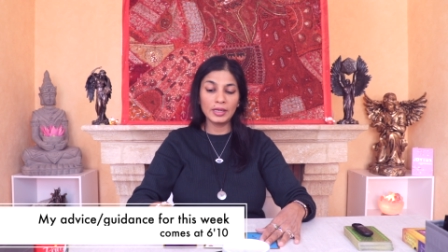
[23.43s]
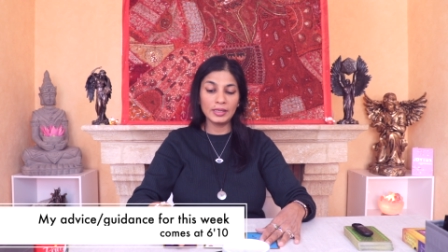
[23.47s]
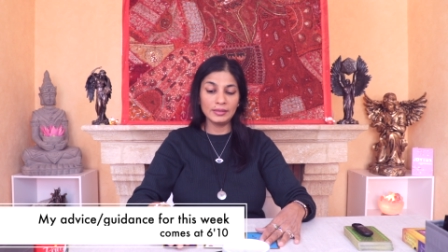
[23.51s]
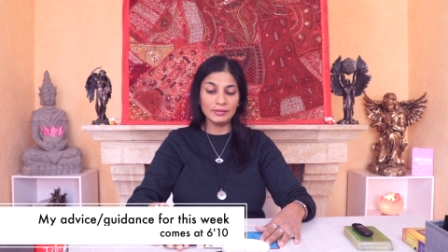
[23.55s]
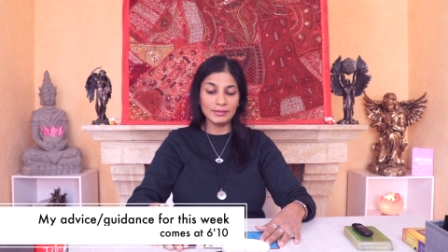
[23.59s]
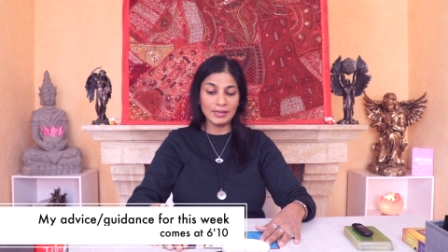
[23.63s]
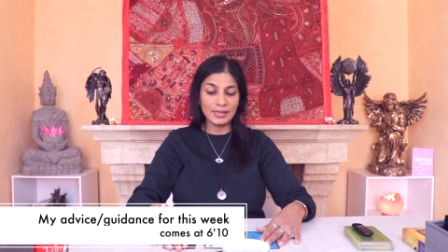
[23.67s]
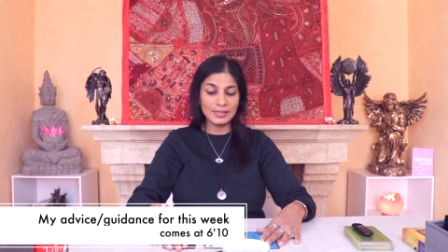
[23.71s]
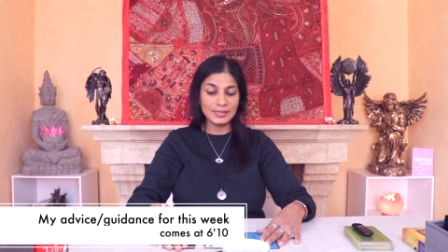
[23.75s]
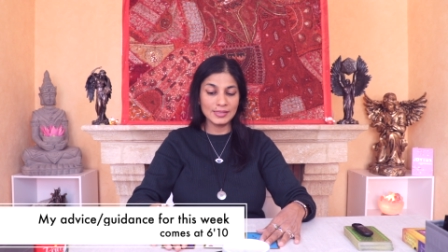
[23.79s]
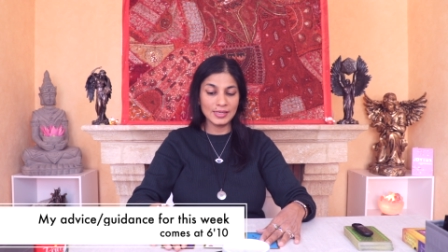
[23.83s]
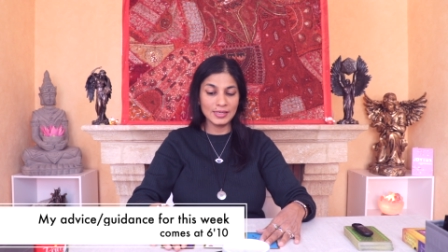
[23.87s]

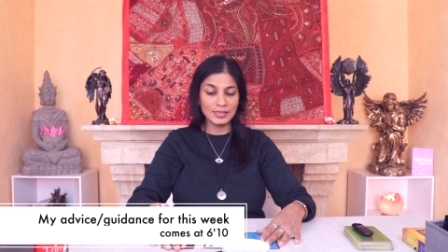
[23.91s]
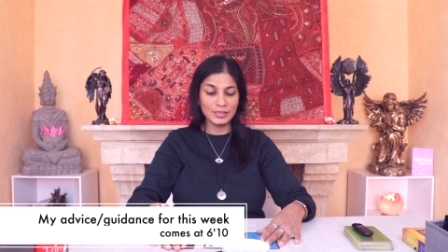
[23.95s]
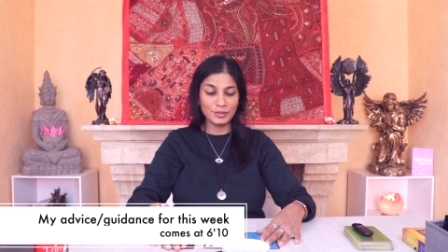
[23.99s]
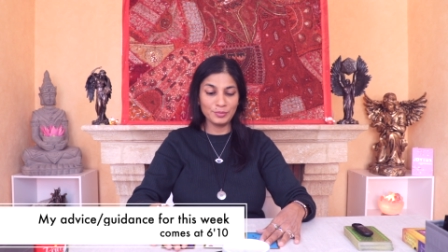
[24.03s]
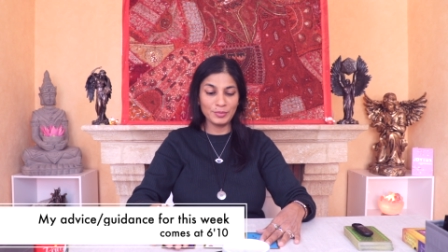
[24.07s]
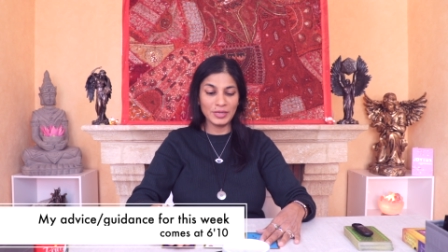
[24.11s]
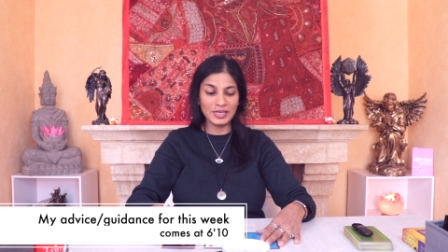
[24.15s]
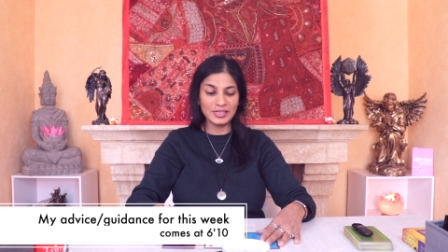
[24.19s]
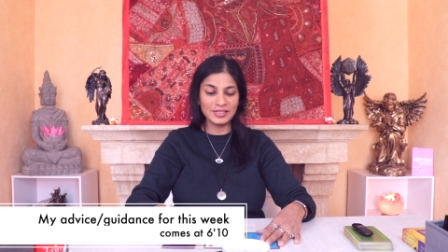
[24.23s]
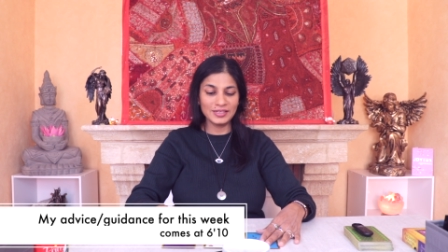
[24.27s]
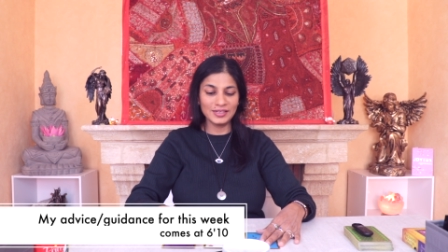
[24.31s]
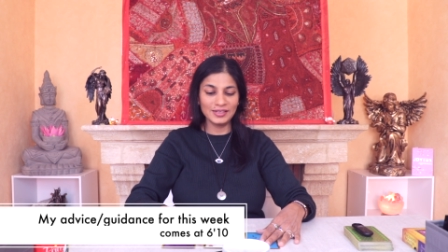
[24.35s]
in their
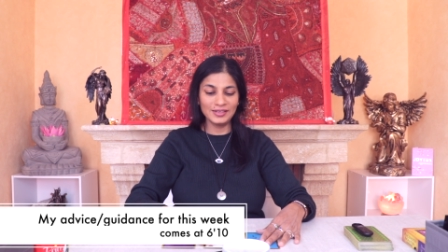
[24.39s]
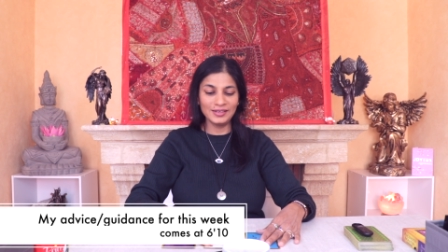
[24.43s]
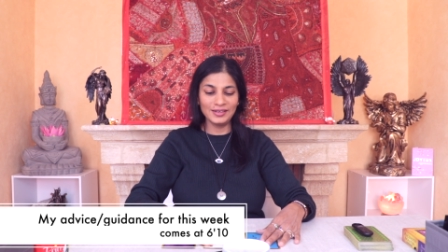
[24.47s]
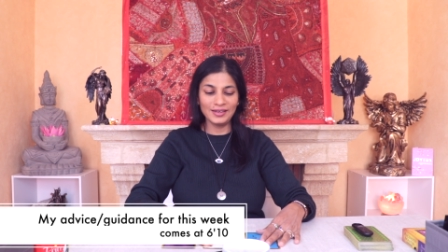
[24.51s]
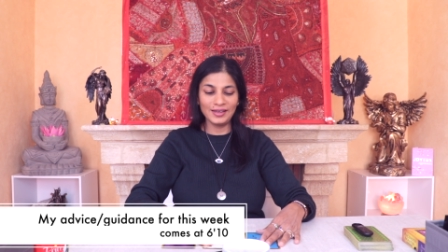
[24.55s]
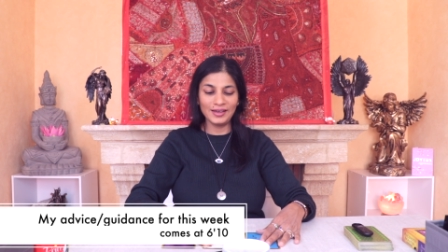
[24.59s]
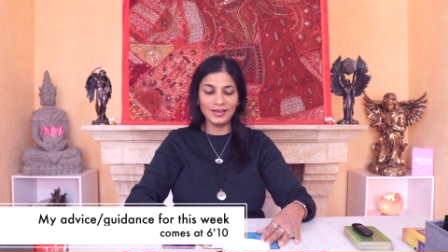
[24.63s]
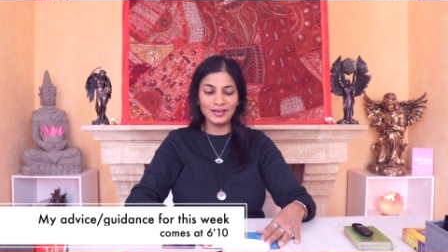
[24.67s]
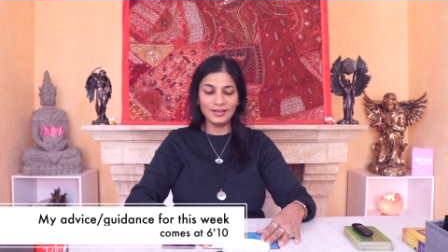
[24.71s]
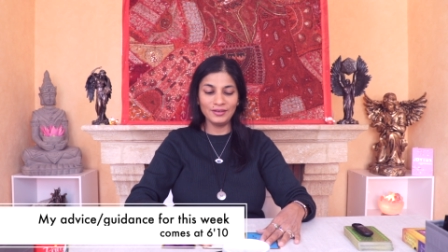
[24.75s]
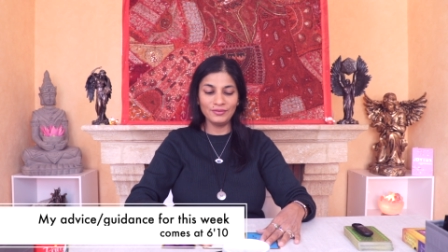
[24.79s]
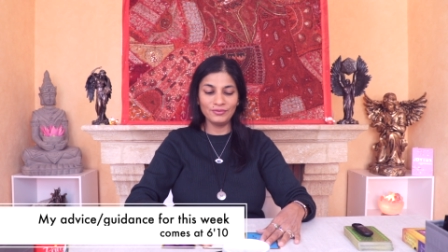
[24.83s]
sentimental
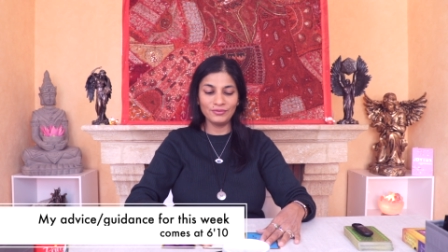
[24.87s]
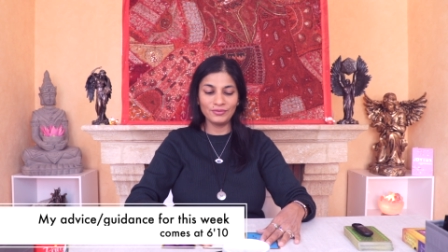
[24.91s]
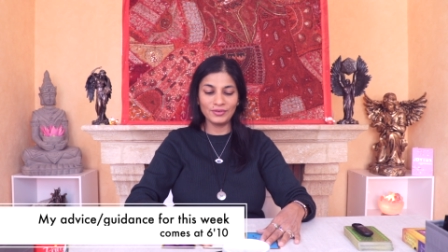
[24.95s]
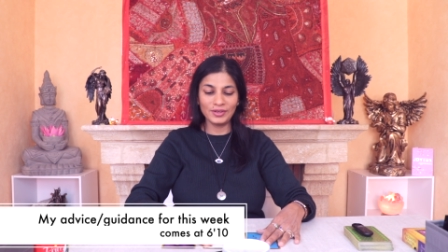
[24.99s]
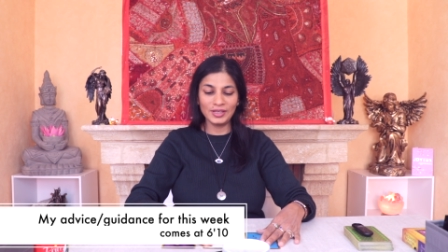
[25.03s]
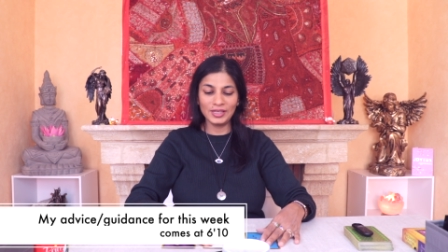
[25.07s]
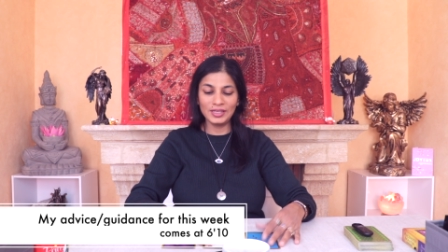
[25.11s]
life,